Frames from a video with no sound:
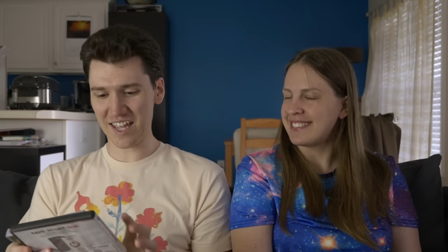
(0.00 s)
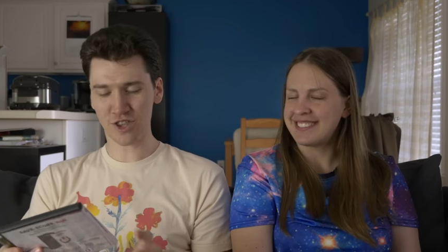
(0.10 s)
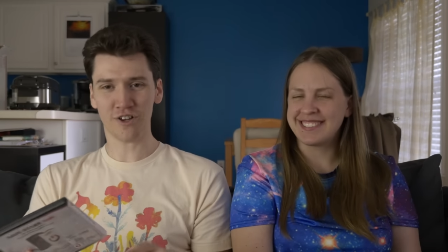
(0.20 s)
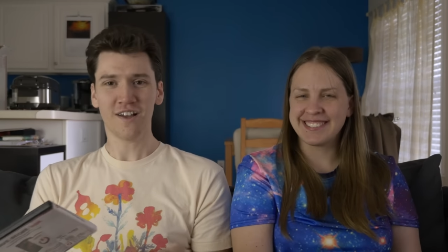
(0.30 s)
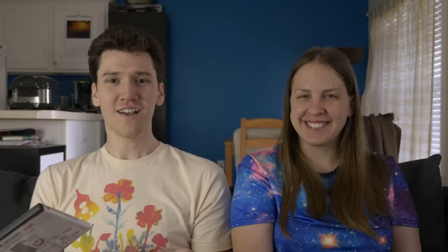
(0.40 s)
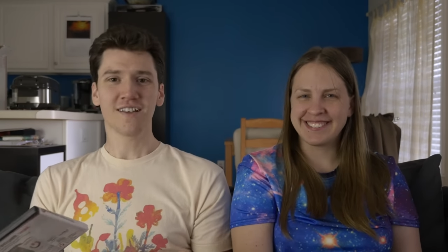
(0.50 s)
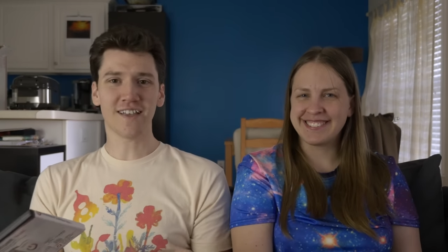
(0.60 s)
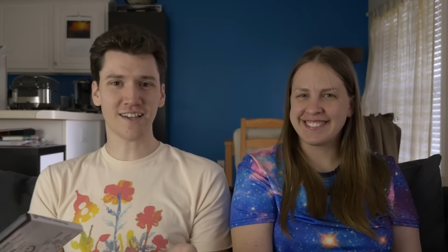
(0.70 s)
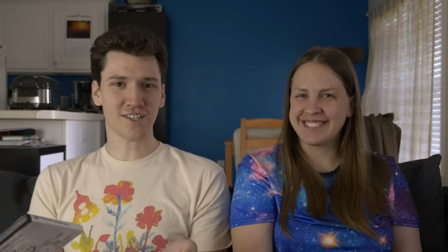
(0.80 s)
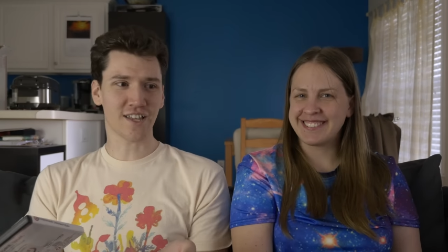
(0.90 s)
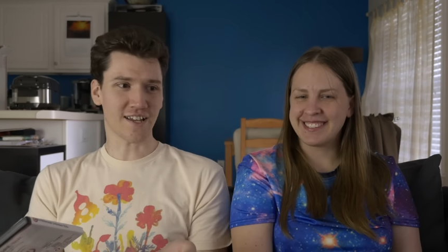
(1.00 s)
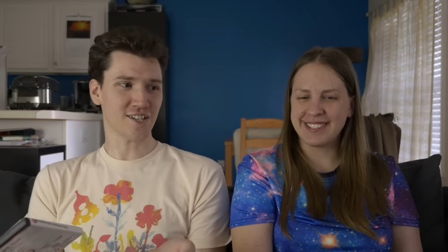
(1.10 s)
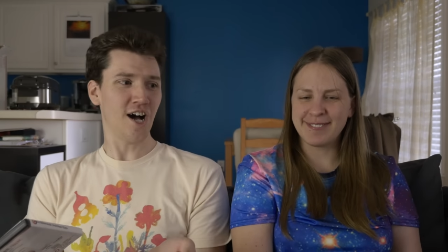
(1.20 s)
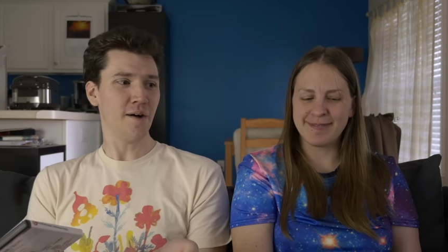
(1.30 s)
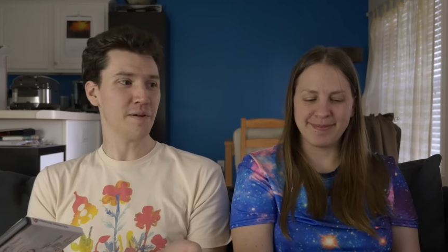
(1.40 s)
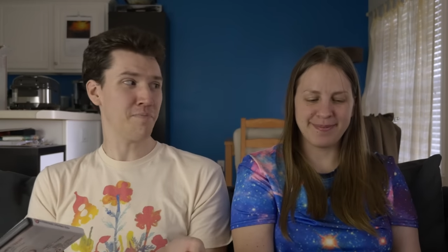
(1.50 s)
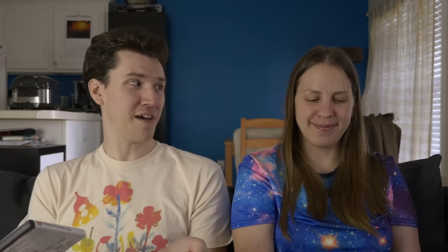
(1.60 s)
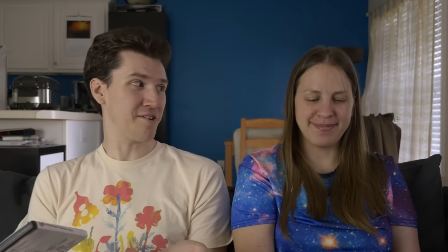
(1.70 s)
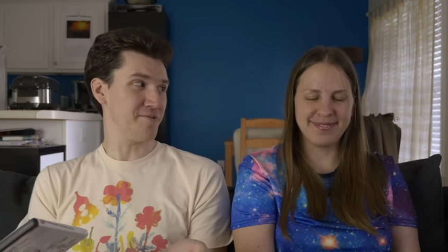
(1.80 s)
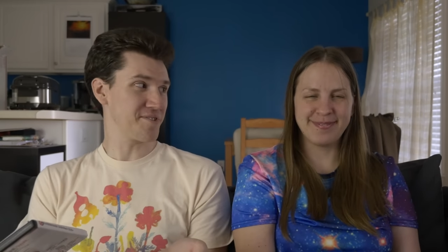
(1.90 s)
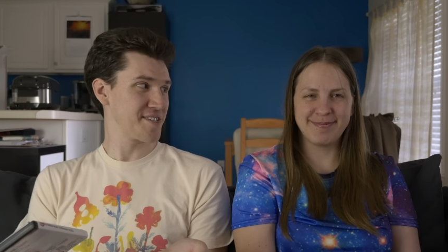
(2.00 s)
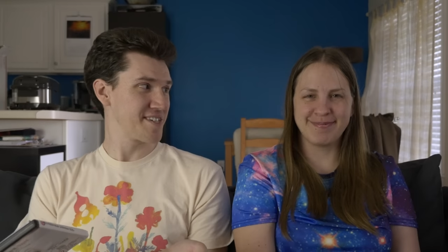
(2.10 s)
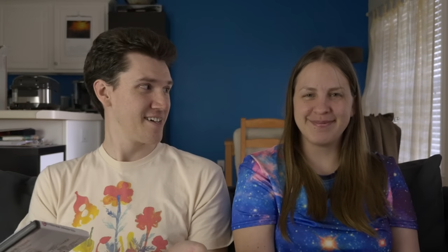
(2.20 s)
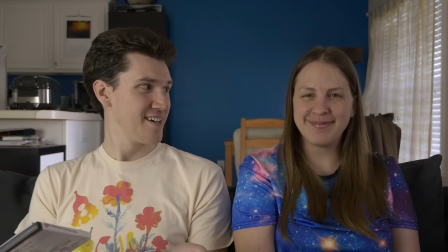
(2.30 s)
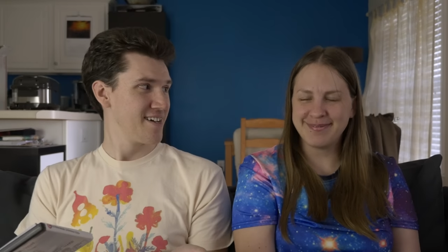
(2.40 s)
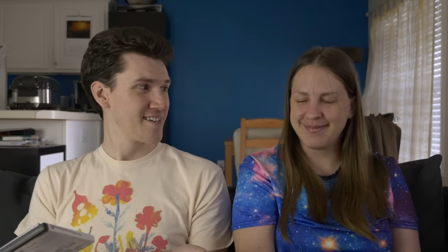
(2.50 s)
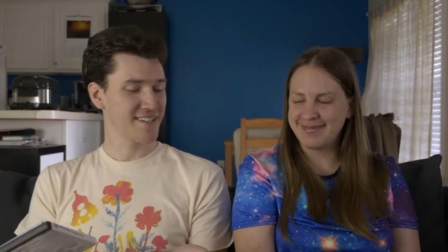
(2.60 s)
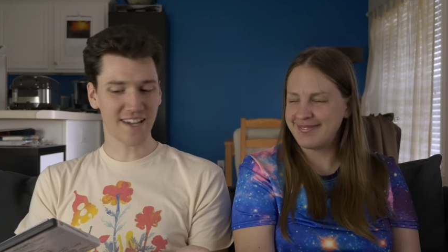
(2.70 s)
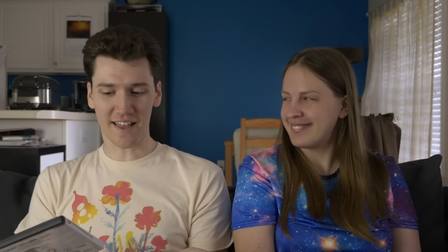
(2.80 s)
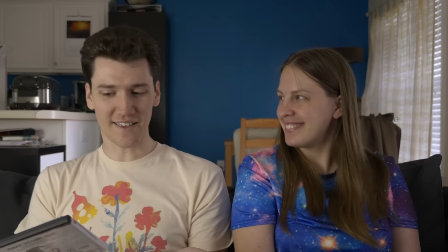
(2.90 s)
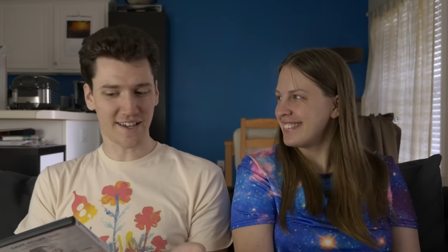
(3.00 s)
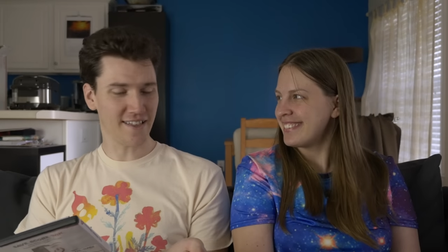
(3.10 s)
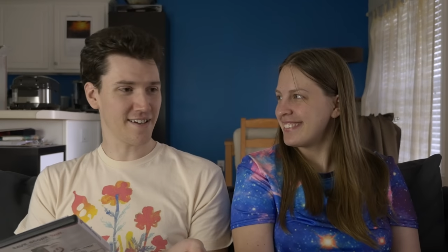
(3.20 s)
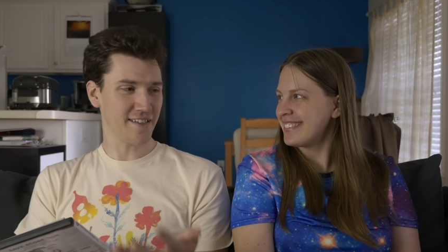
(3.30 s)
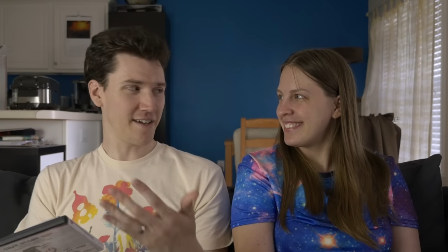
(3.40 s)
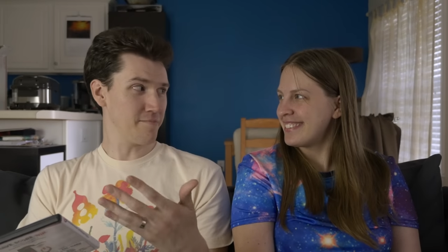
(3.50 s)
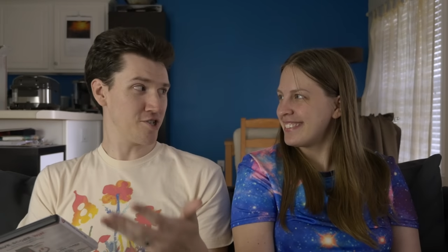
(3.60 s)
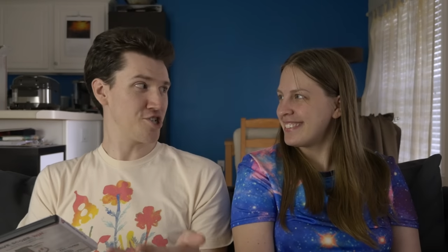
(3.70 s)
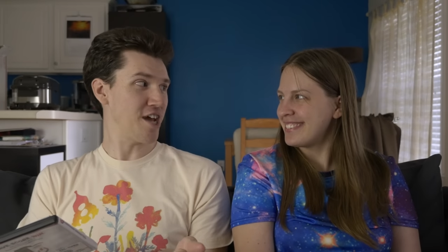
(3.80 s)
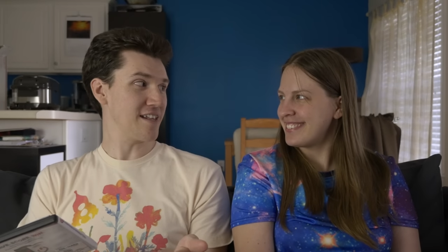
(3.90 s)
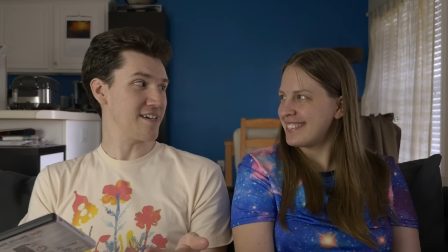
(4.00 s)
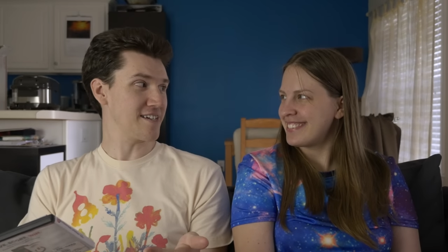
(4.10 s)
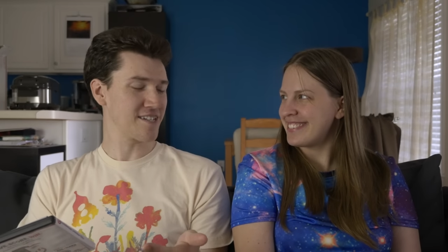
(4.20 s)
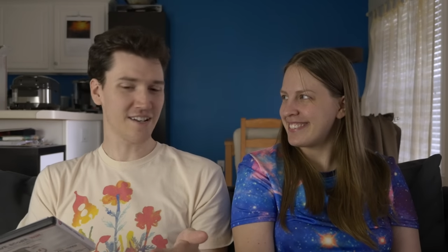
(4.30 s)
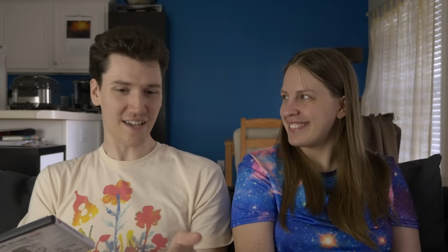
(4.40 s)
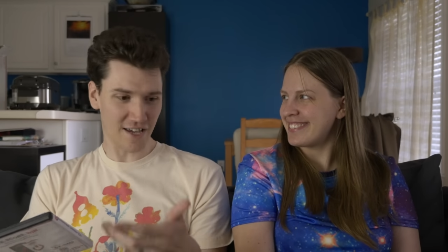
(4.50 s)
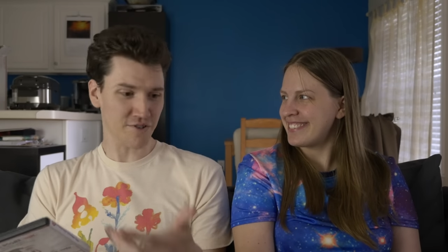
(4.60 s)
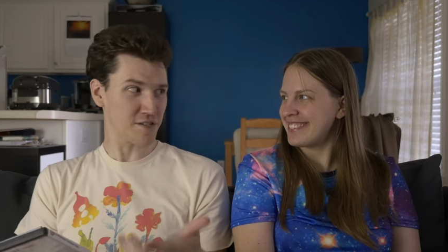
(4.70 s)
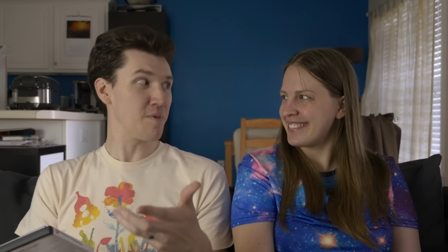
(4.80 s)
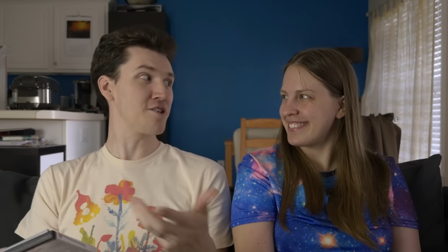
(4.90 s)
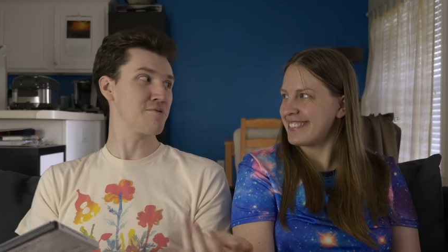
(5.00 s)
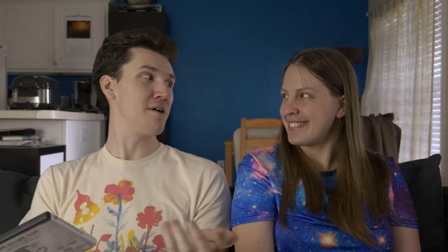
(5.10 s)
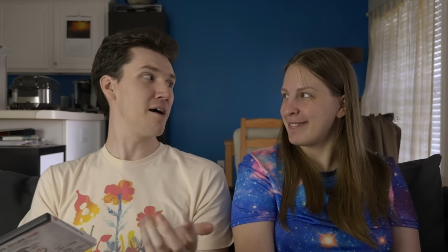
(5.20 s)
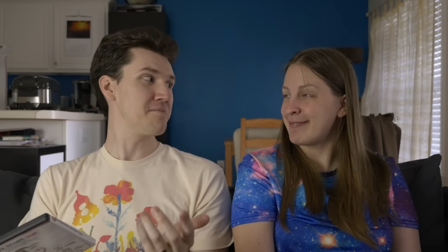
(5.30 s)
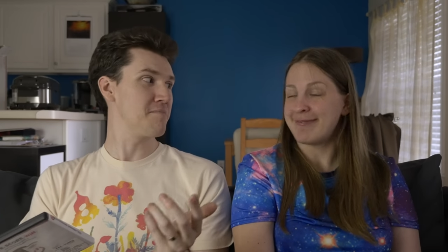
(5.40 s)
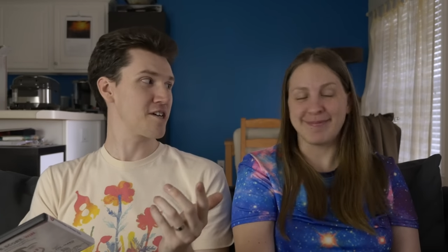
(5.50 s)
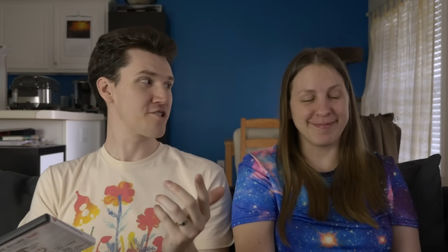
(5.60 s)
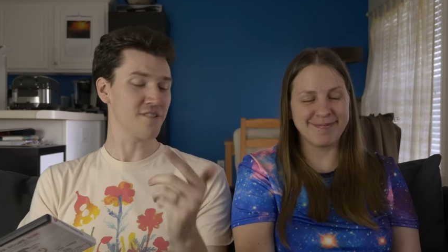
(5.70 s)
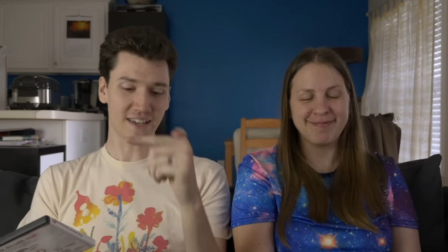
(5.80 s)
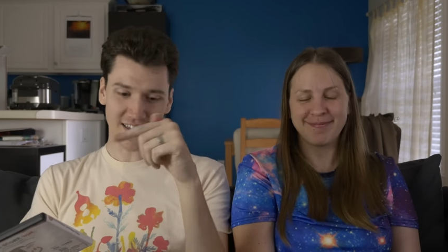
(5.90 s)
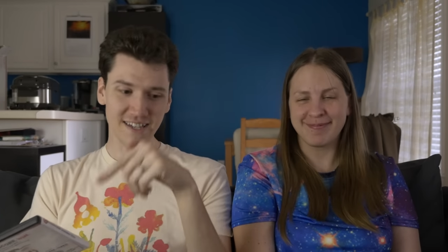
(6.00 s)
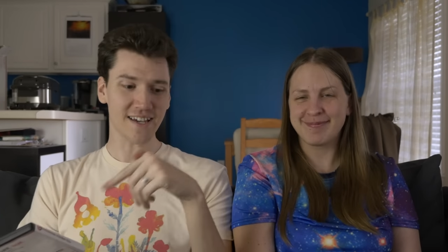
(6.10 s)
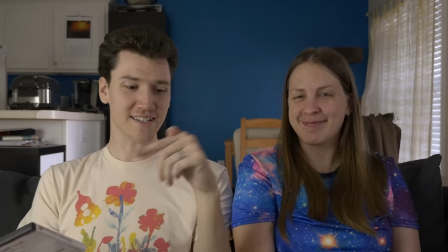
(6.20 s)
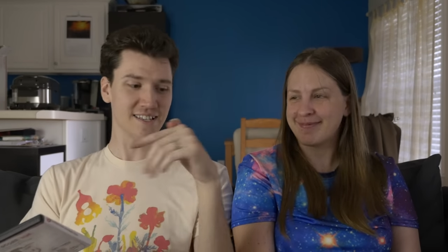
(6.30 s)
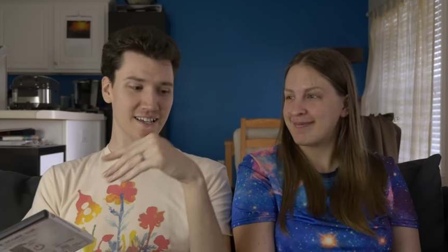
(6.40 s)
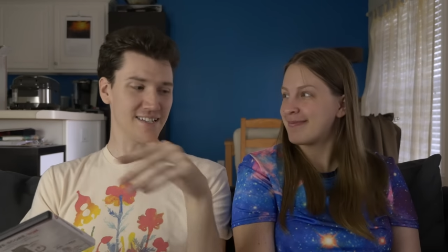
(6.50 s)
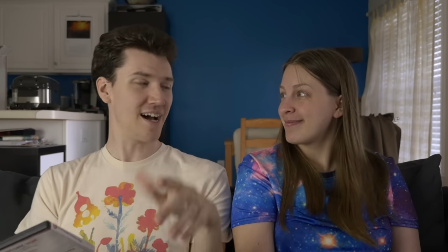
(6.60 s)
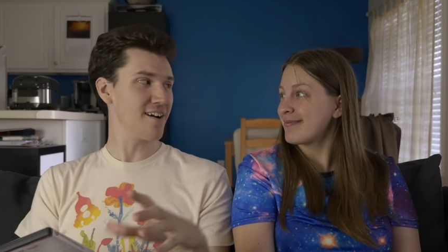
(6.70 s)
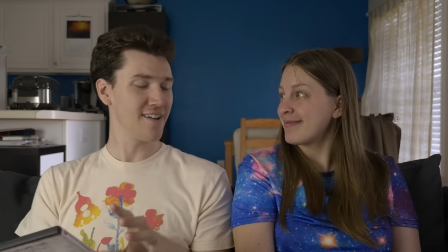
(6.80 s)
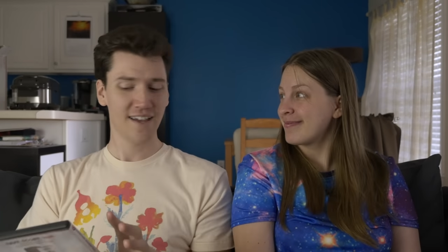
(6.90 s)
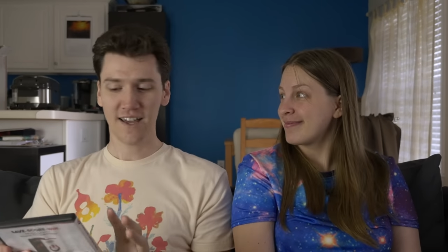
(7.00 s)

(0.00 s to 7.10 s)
Speaker 1: like the like like Tommy Pickles got, got, got like a machete and he's gonna kill SpongeBob to make sure that he gets the entire.